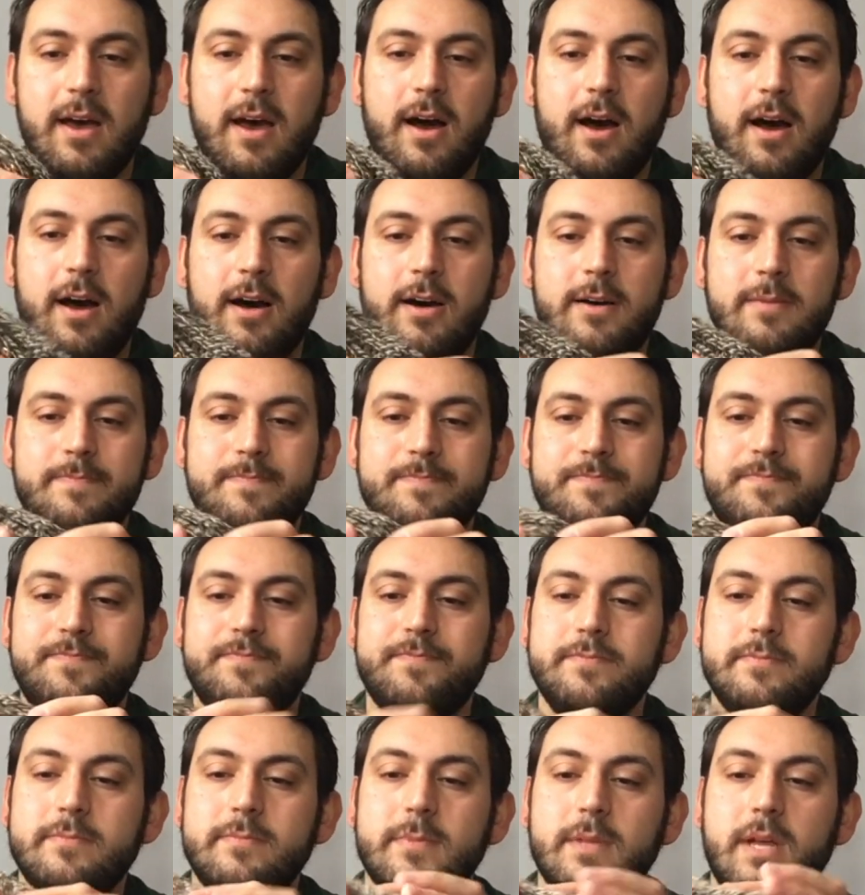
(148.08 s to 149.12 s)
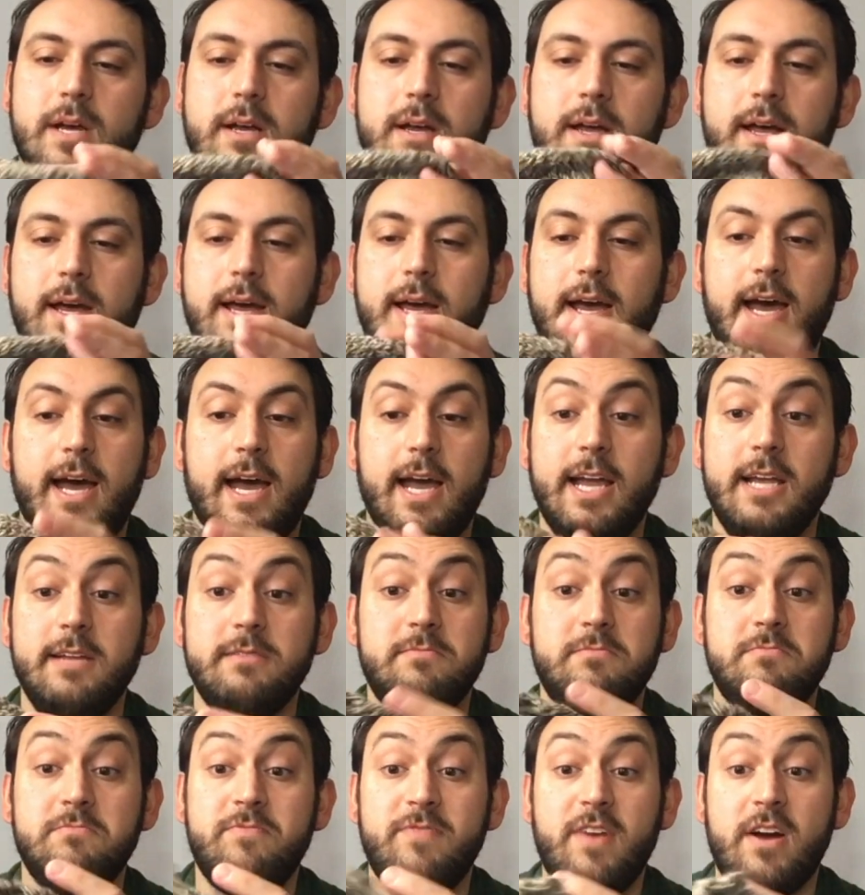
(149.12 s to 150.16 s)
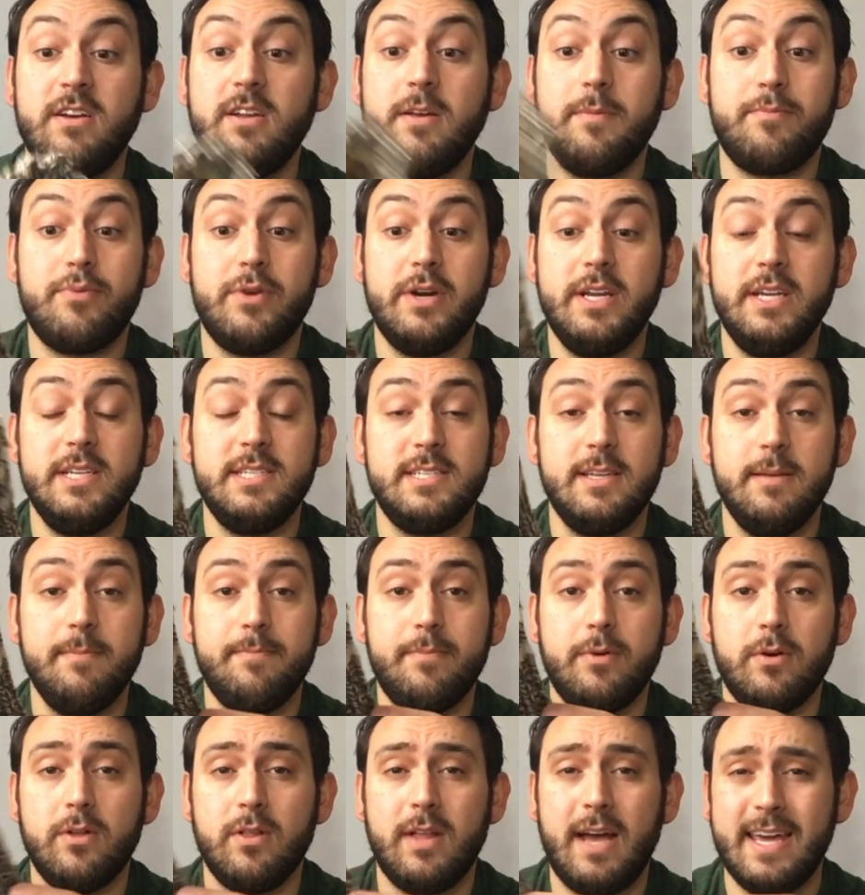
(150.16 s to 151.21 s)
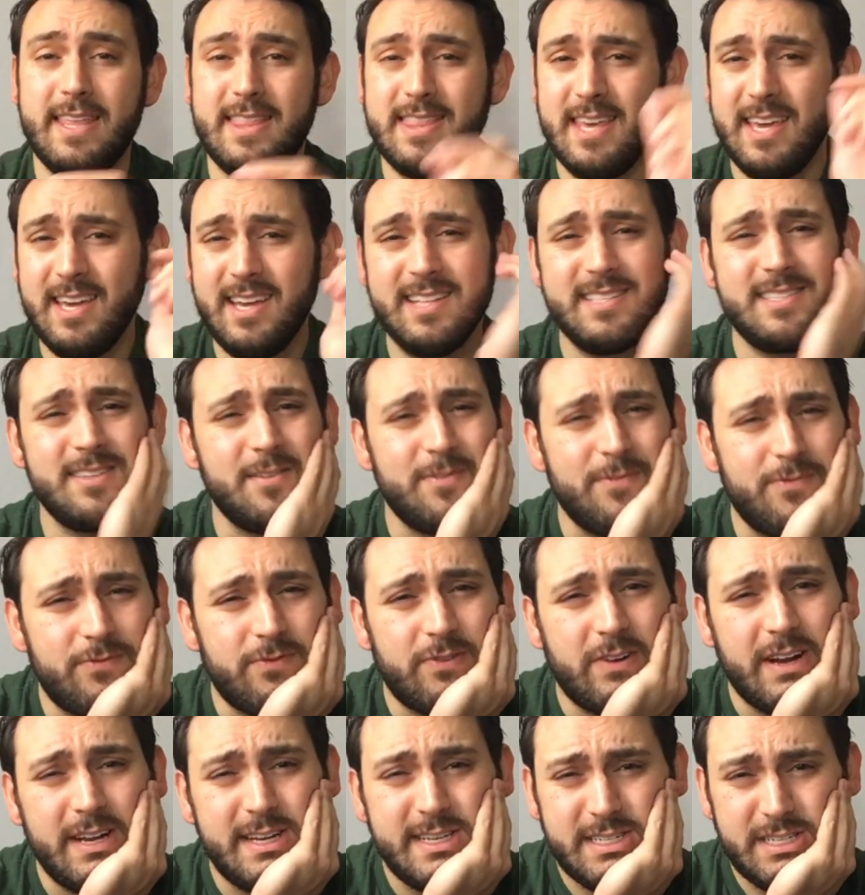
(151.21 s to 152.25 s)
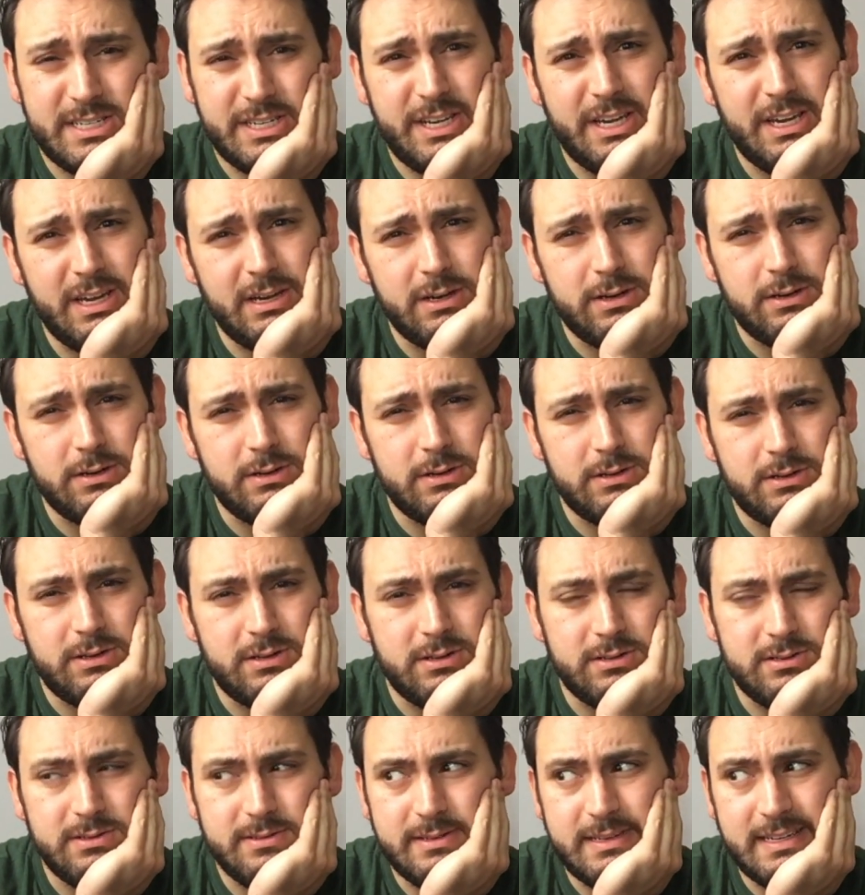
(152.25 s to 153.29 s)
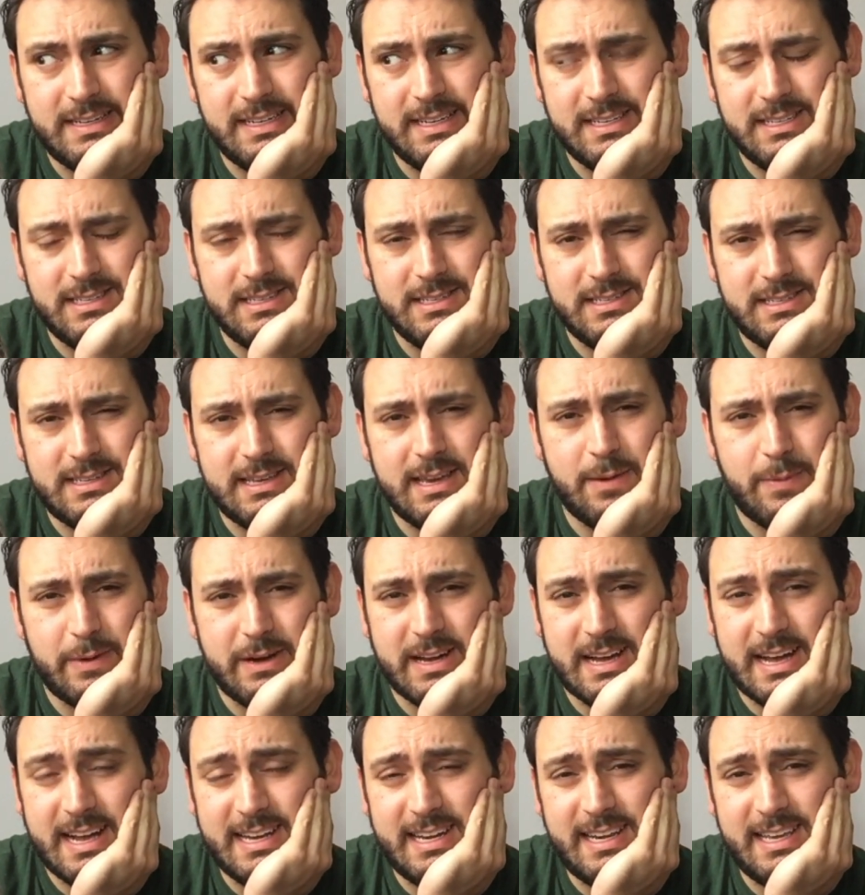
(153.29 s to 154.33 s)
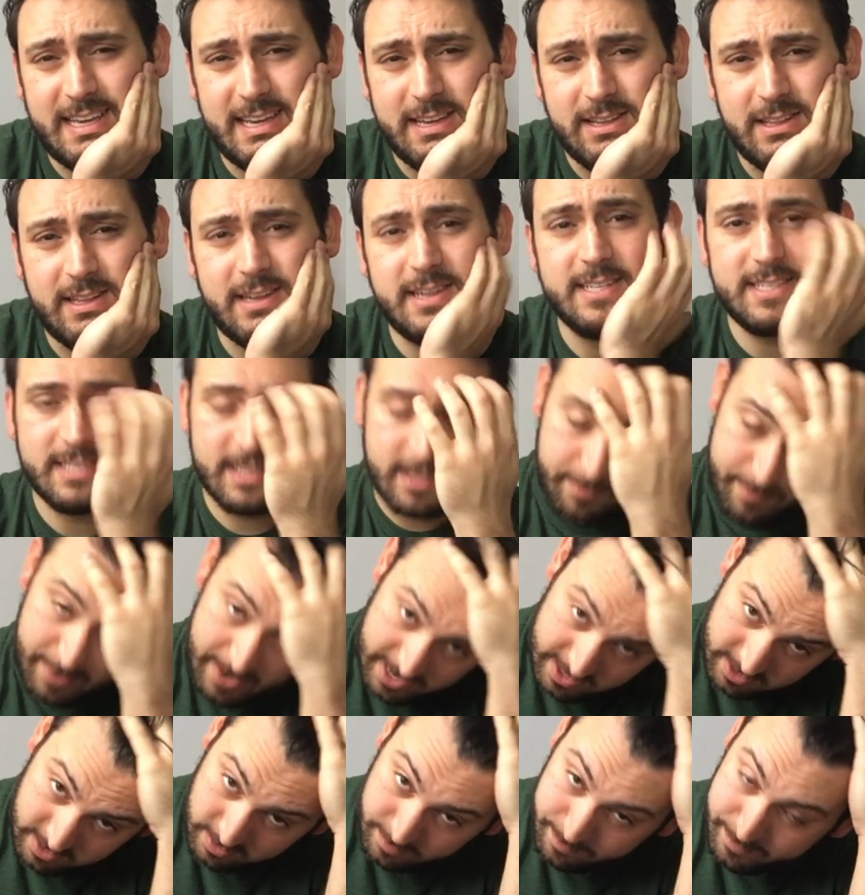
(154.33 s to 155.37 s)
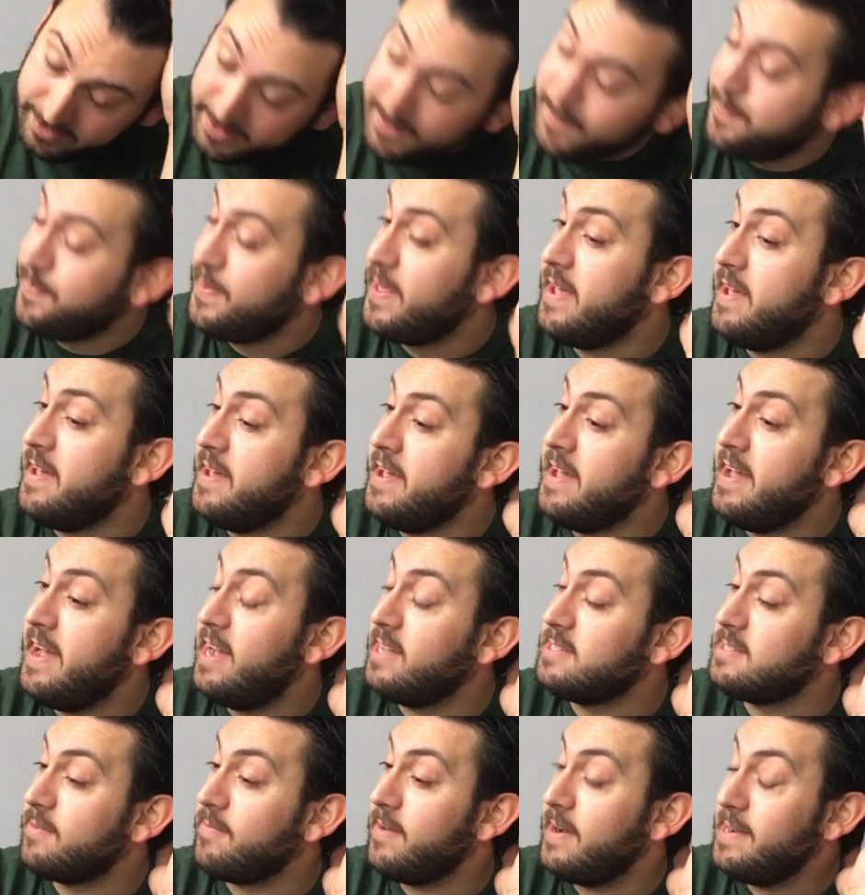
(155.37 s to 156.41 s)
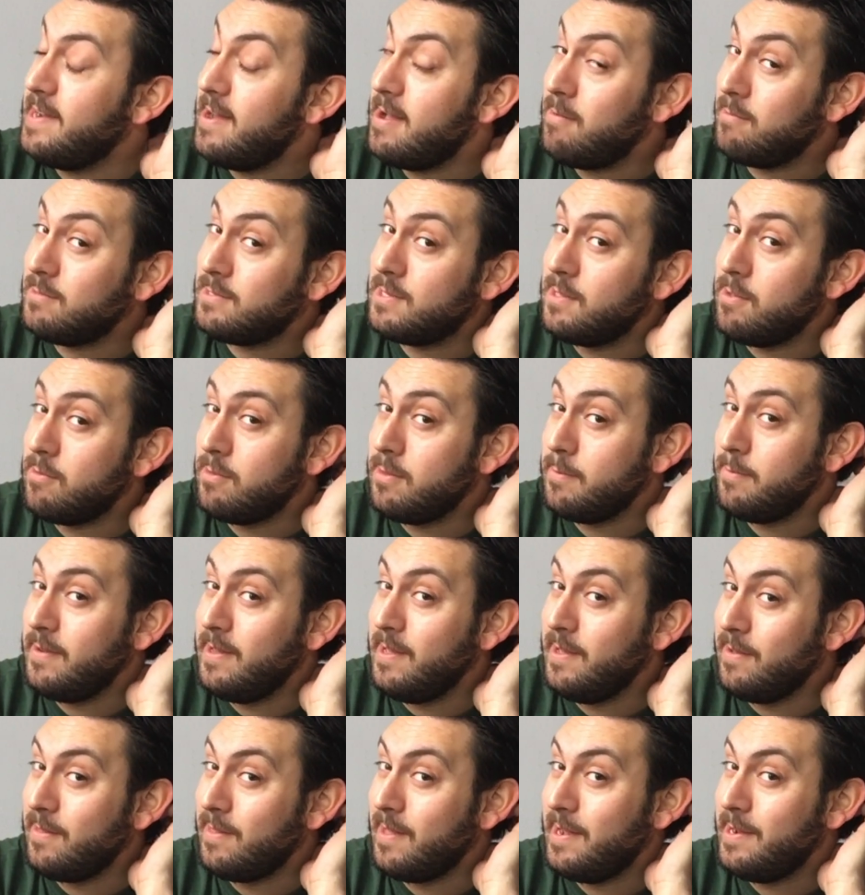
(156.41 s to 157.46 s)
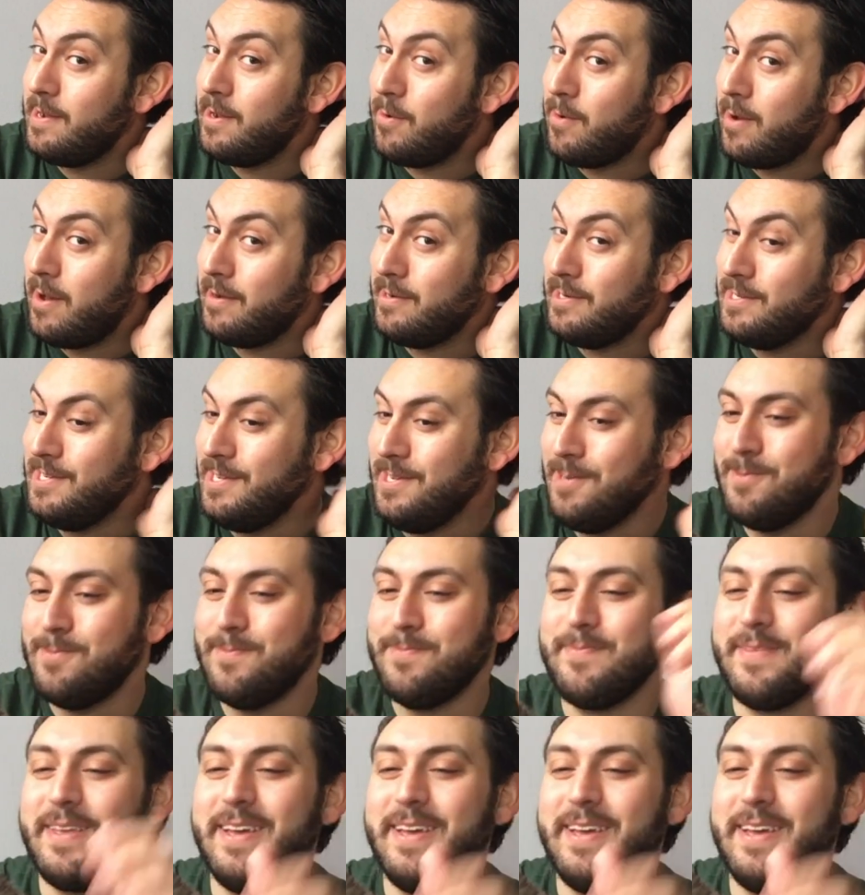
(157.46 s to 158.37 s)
I found it pretty simple. I think it's a French heel. It doesn't say what kind of heel it is in the pattern, but as of right now, it's the only heel I know how to do.